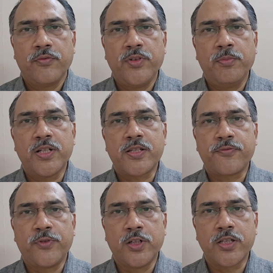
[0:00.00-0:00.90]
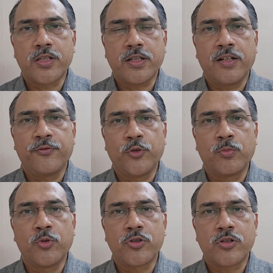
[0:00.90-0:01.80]
we must first and
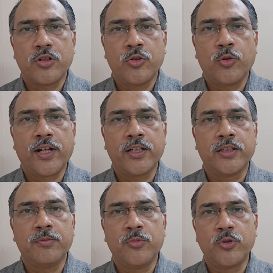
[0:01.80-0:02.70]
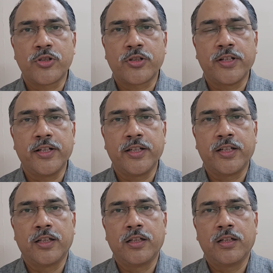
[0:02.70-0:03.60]
foremost look at the most
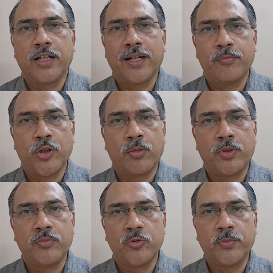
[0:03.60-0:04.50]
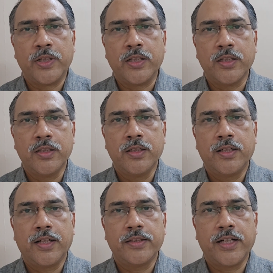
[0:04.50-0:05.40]
critical abnormal movement,
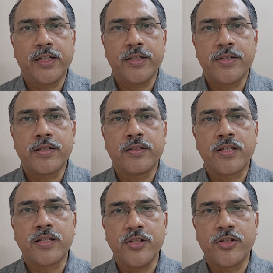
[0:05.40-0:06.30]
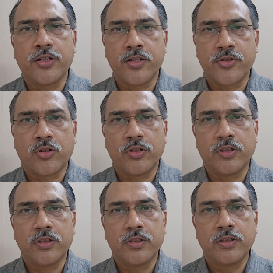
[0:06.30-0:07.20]
and that is the seizure
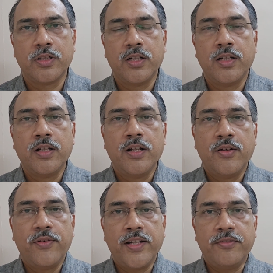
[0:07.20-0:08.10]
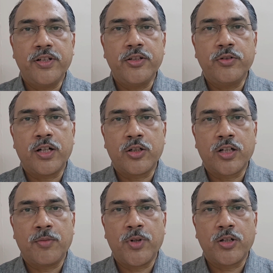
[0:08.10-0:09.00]
disorder. Whenever you
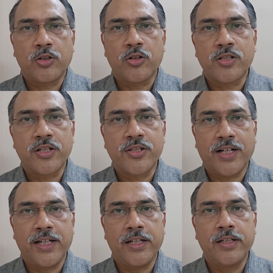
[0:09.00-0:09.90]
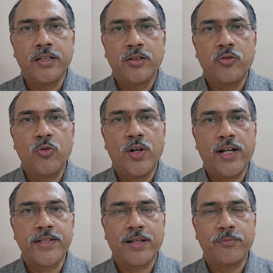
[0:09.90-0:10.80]
come across a child who
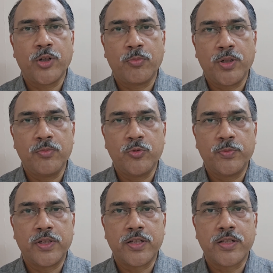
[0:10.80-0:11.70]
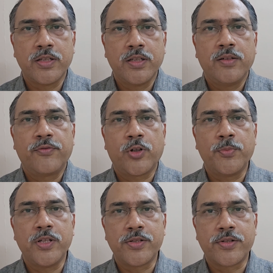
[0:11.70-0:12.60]
has abnormal movements from
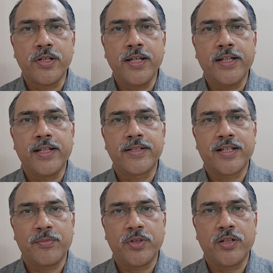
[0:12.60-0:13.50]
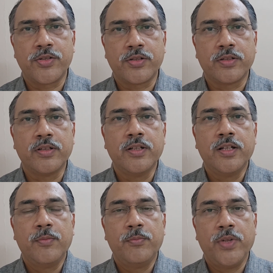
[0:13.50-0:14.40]
history and examination,
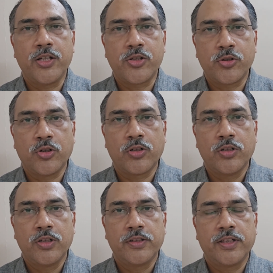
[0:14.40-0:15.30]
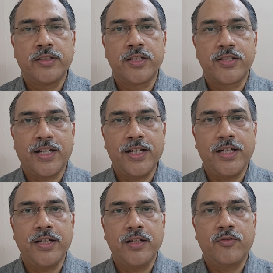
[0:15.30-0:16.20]
make sure that the
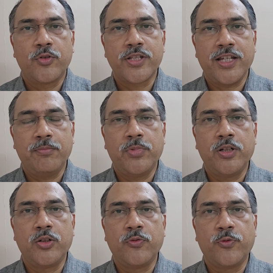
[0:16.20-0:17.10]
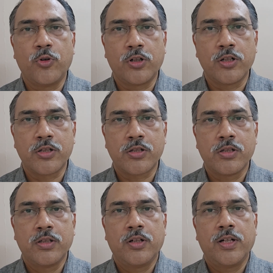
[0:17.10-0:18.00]
child was able to focus
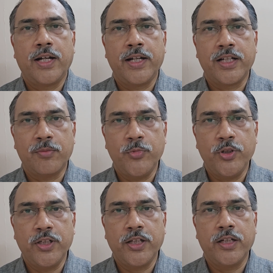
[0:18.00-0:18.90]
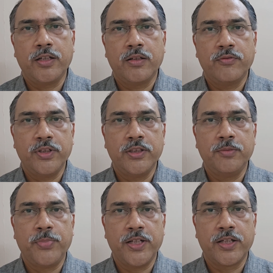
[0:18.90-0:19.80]
and communicate with the
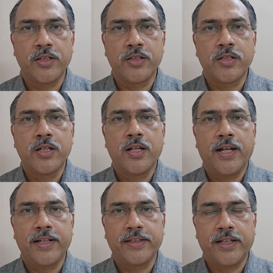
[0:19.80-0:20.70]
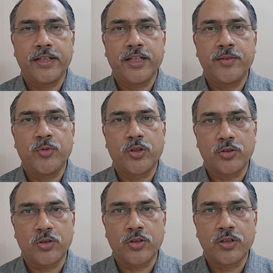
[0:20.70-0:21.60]
parent at that time or
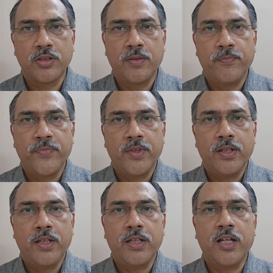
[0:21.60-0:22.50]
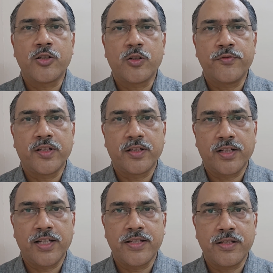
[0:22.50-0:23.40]
not. In case of
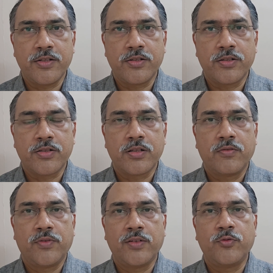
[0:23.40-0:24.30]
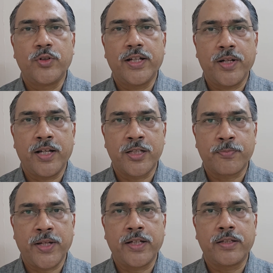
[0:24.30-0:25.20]
generalized seizures, one would
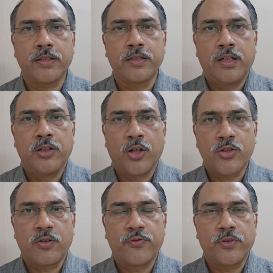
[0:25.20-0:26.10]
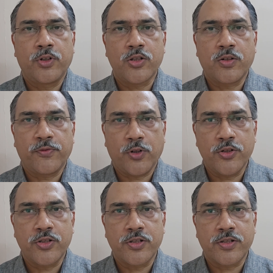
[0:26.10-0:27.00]
expect a loss of, loss of
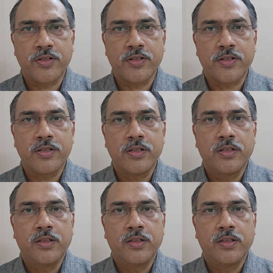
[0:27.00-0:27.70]
consciousness